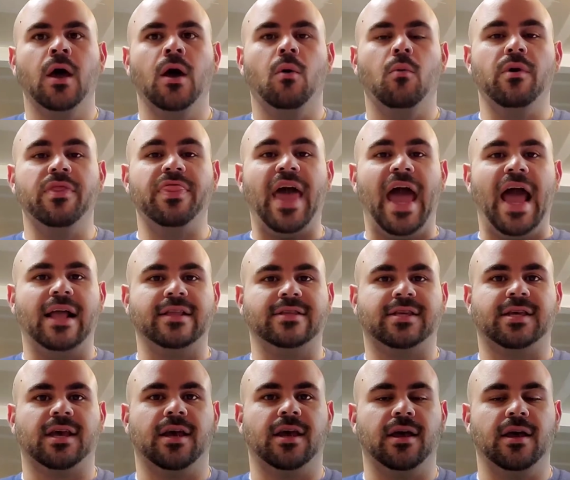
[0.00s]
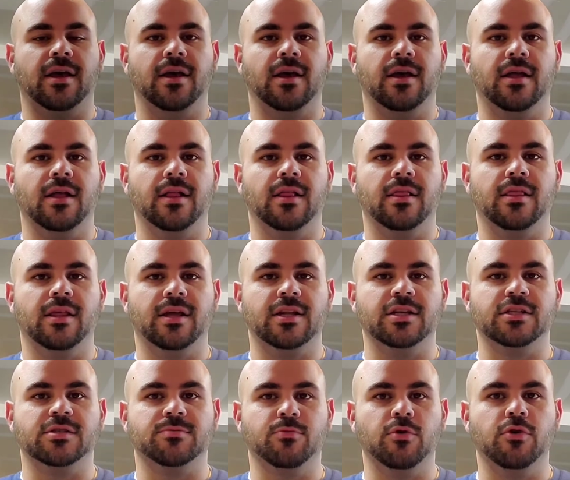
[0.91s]
With that, let
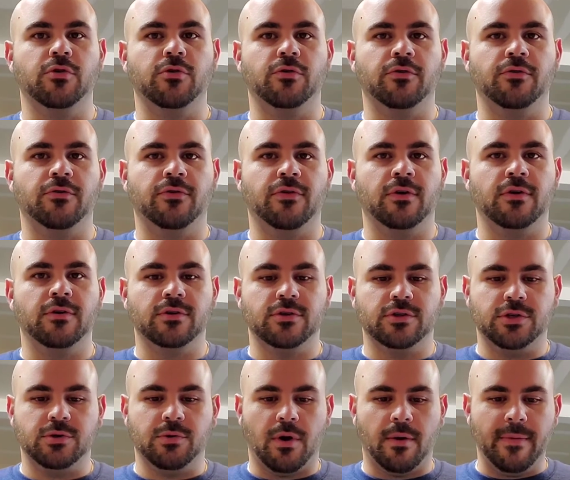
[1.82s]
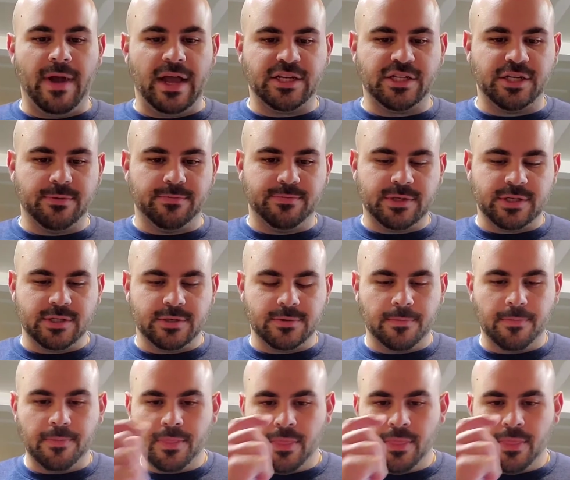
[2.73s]
us move to our matchups.